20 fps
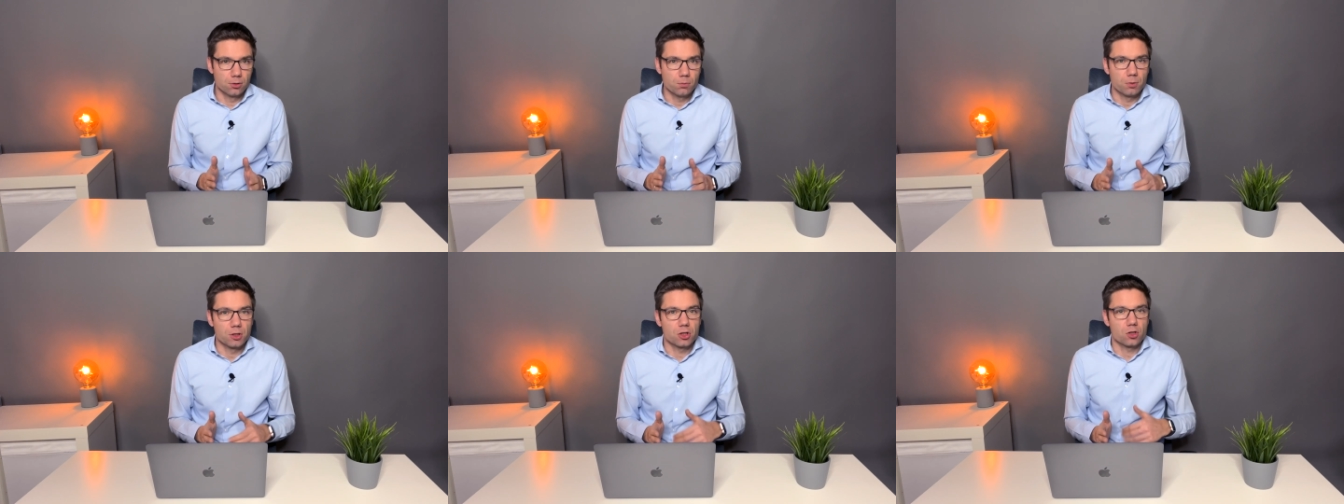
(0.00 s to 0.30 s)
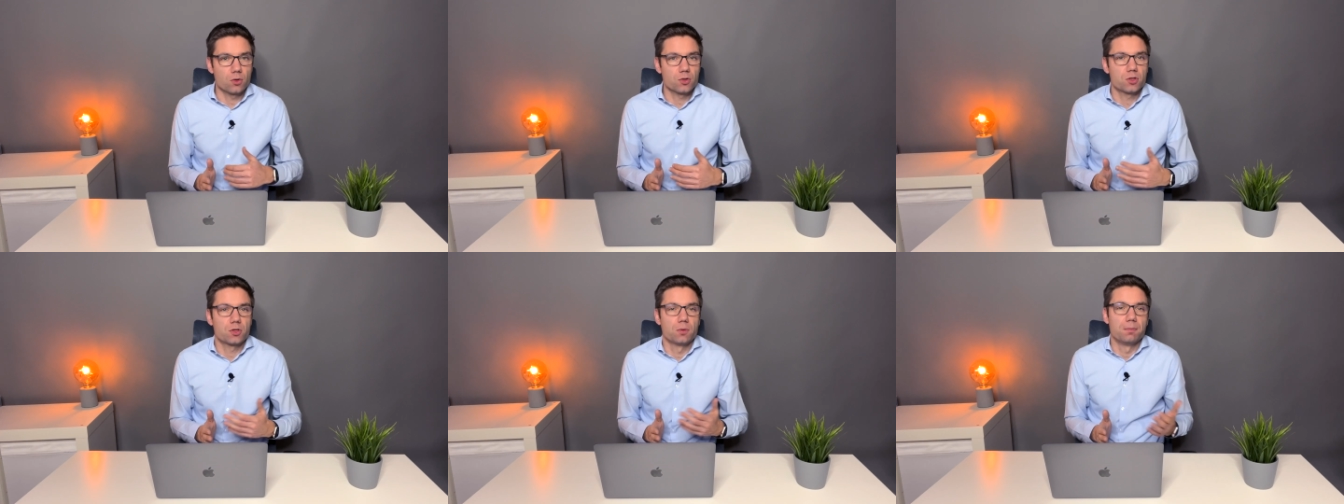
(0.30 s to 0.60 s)
which
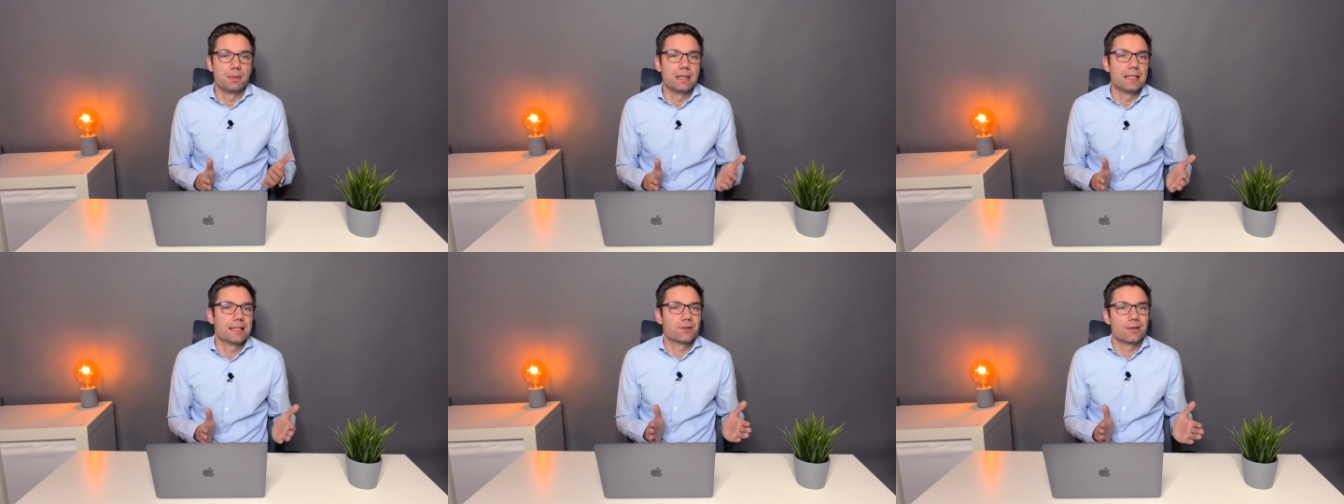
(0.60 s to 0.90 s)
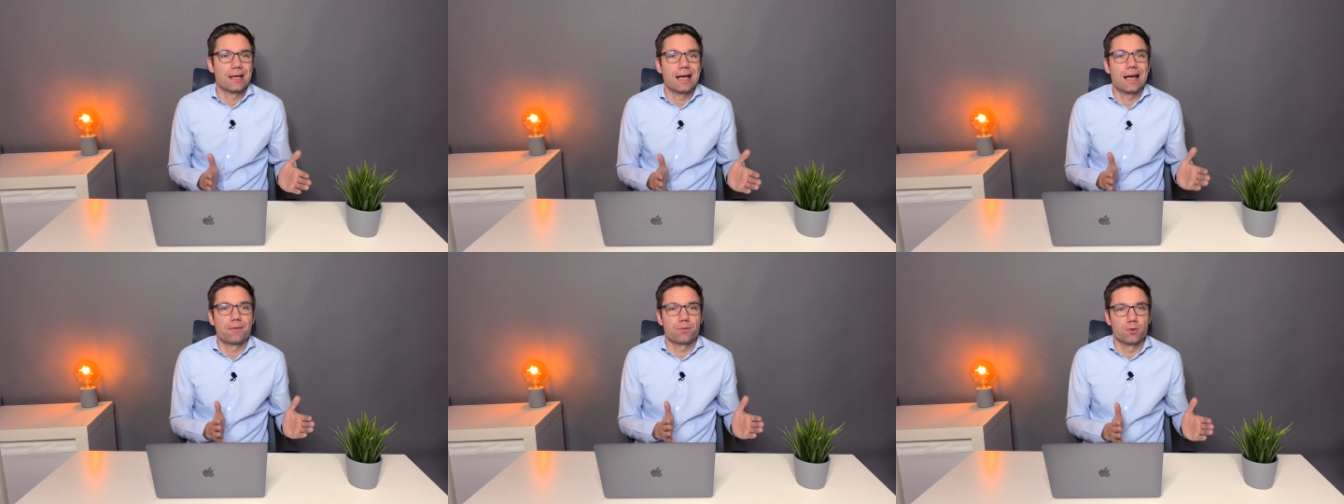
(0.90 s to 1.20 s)
also means you
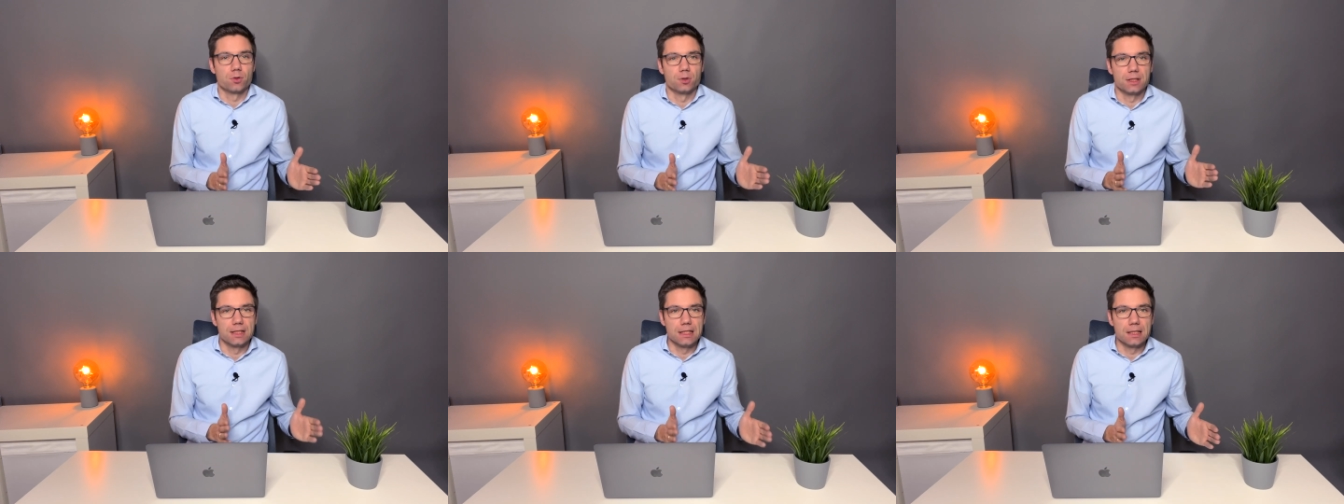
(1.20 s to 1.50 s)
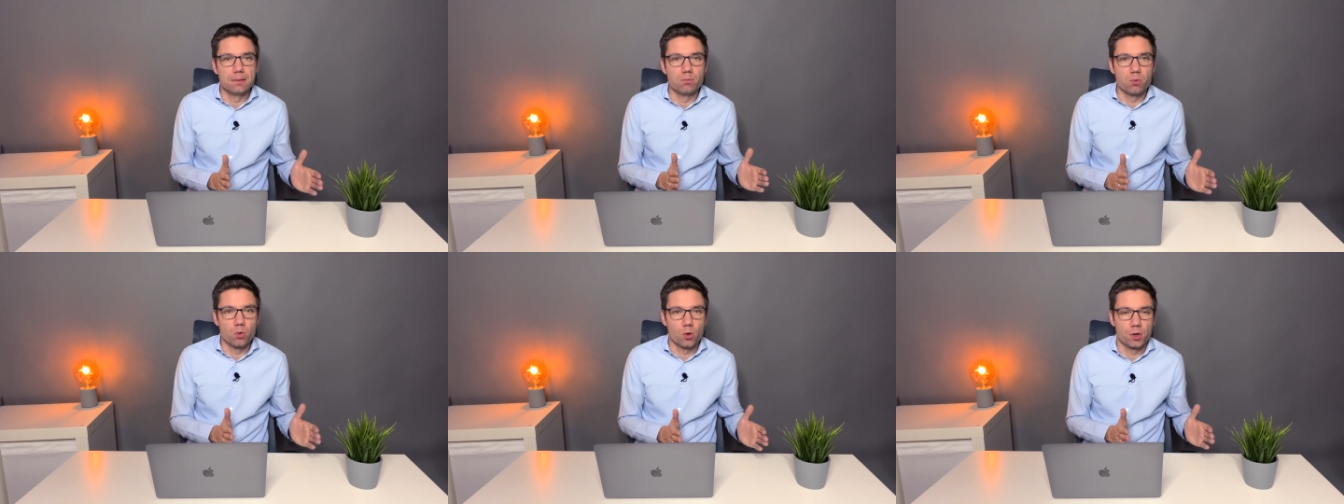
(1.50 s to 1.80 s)
have your
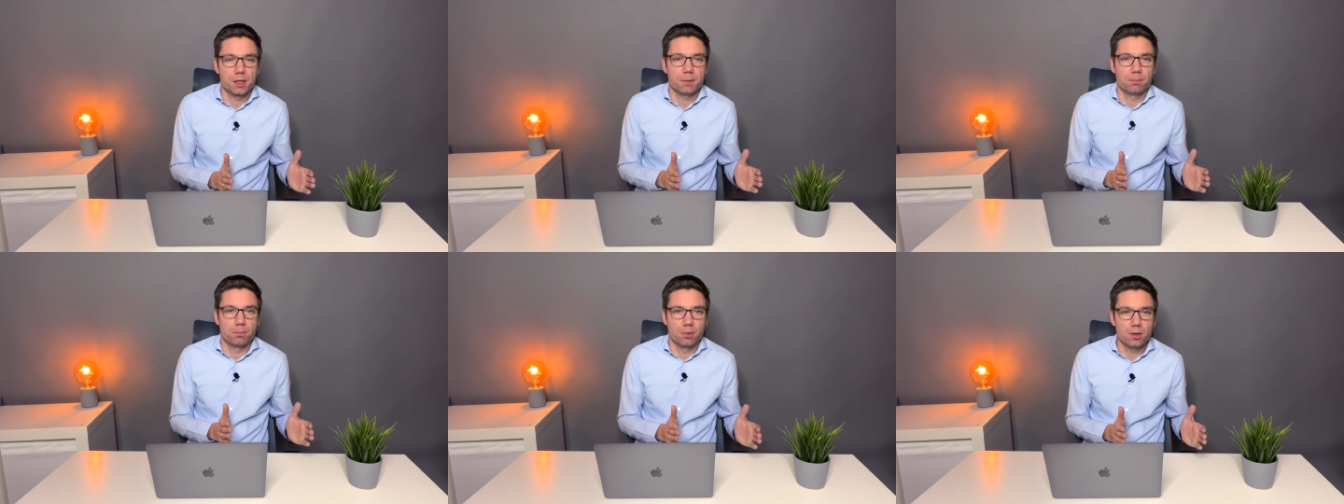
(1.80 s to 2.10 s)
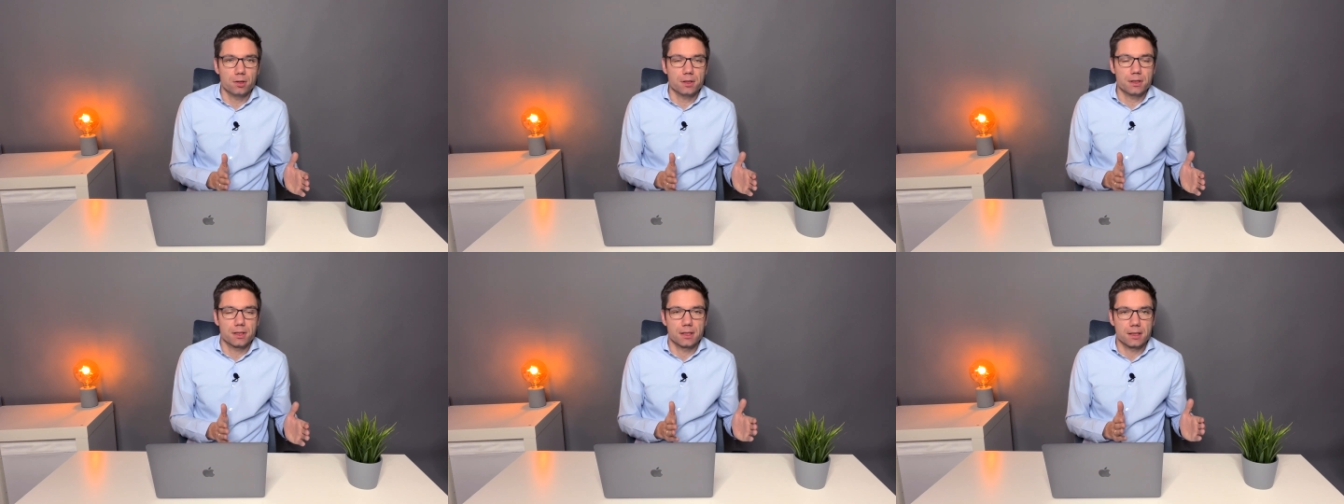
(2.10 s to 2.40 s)
deep work
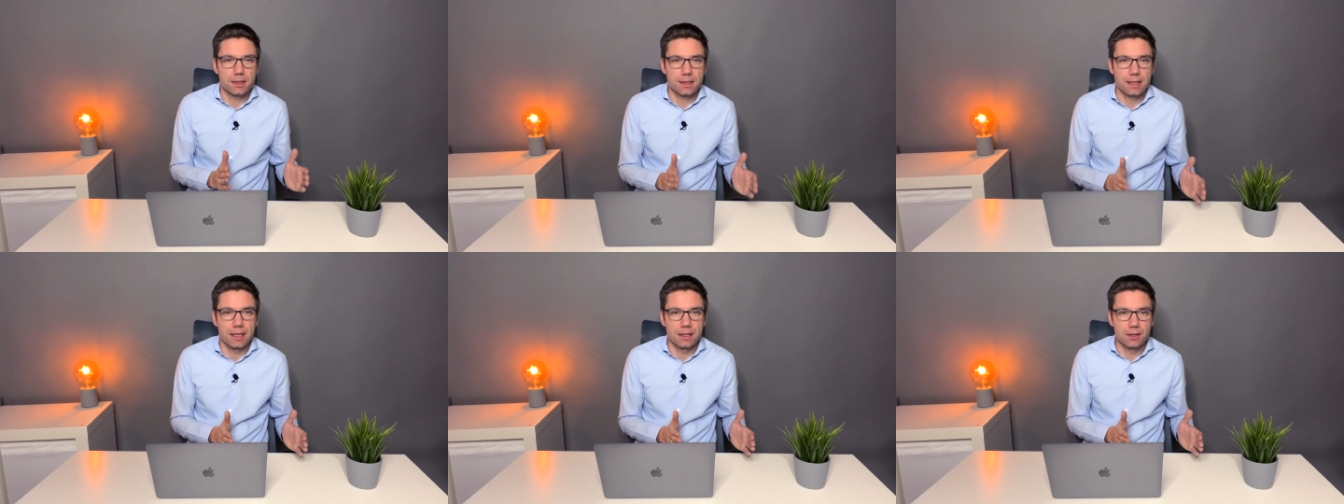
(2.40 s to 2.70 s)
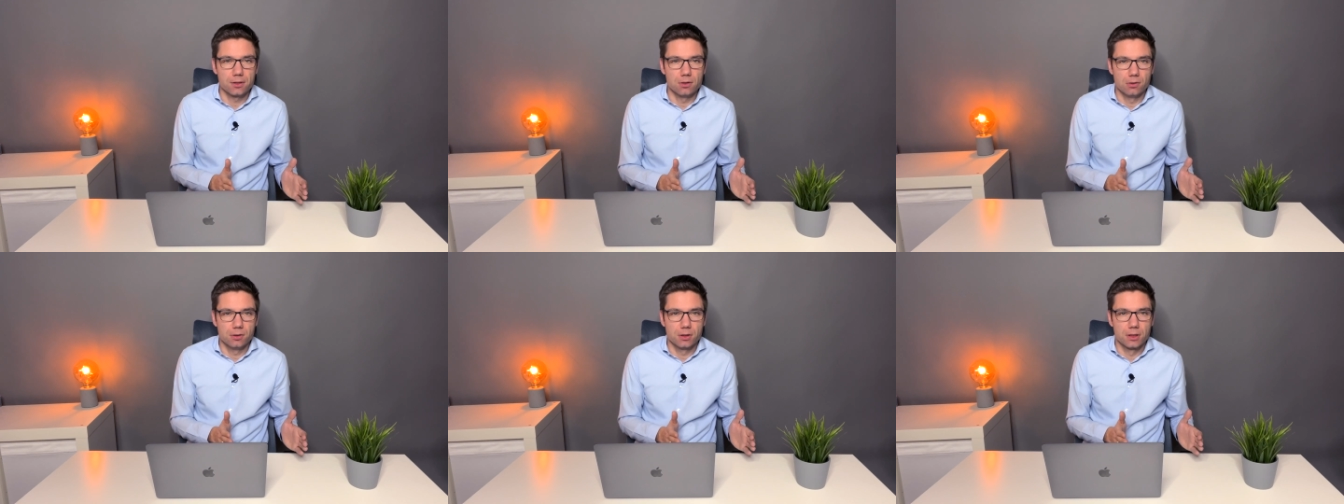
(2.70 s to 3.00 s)
blocks
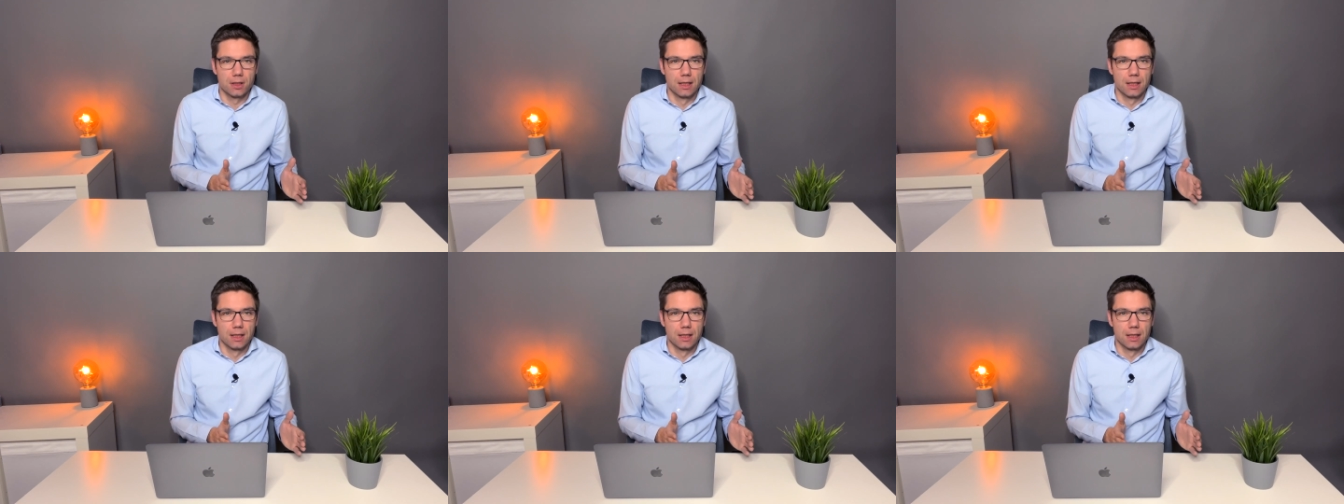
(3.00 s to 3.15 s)
scheduled.